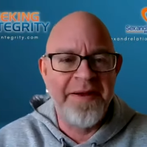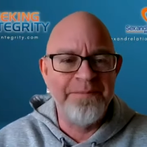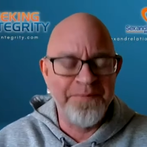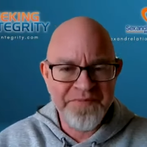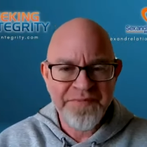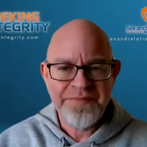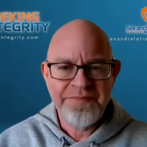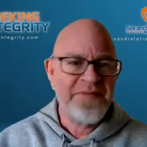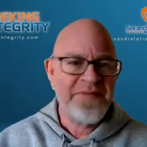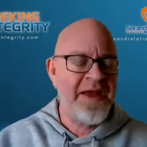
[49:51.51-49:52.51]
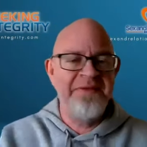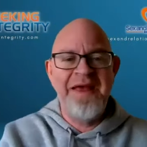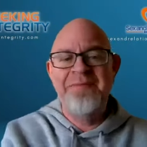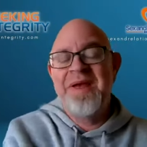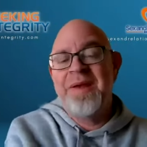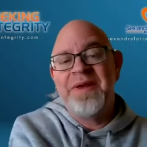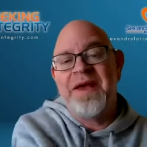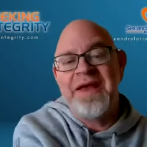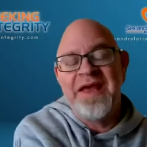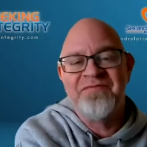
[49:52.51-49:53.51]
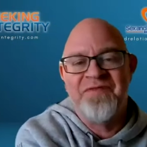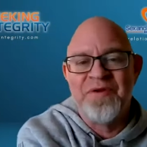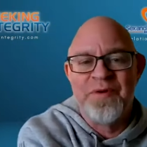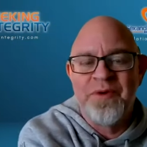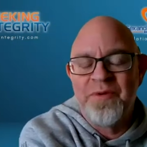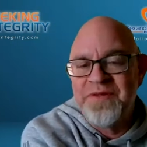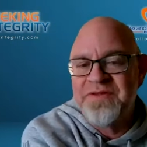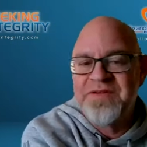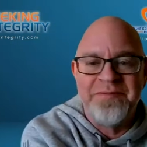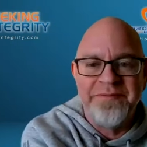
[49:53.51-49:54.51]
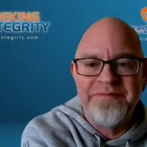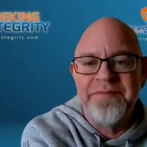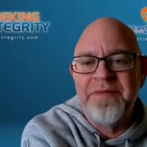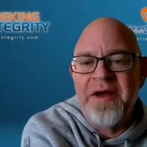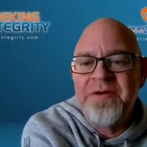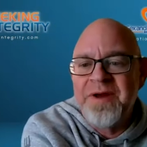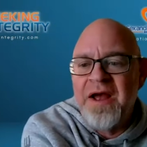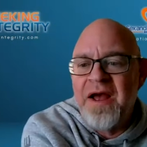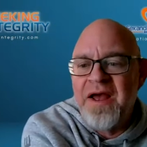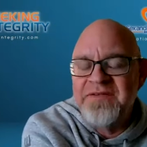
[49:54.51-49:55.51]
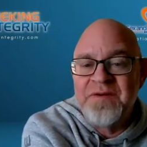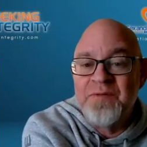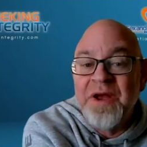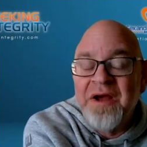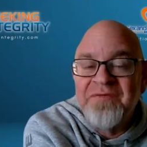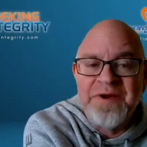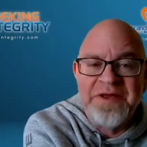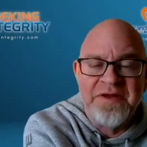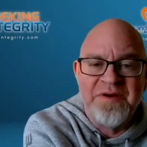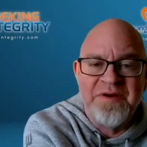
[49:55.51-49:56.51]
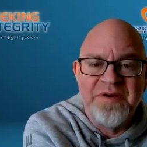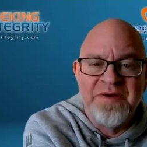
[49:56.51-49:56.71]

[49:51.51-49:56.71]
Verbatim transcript: Um, and then maybe I get vulnerable with some other guys in recovery a little,